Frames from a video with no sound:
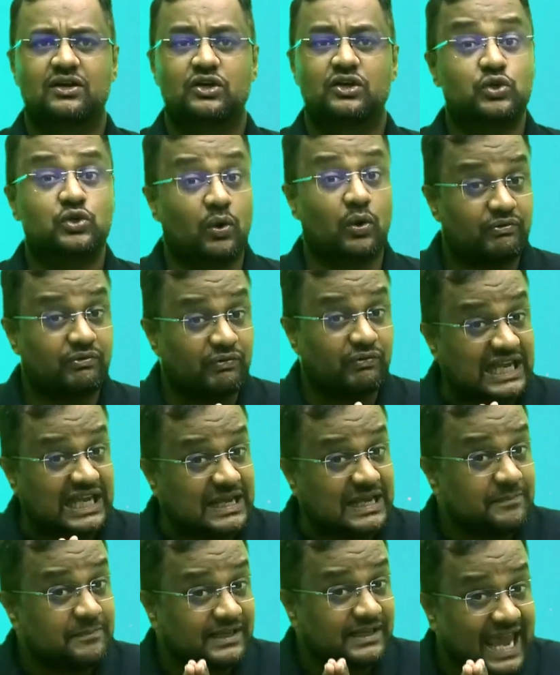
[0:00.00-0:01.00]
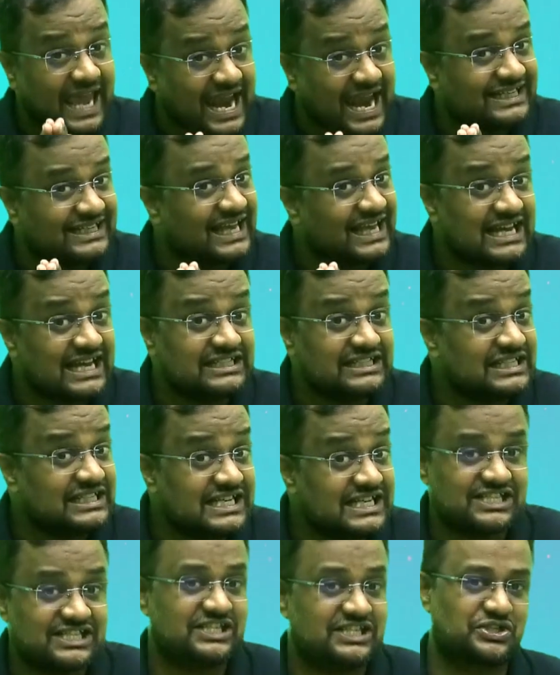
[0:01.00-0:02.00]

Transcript: Your dream GATE and ESC